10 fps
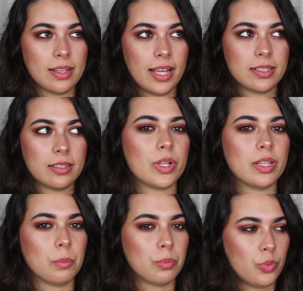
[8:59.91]
like
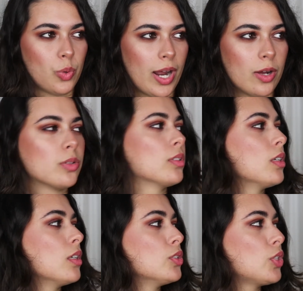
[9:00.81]
really brown
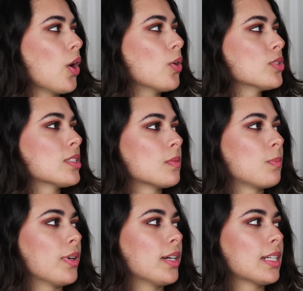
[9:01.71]
tones, but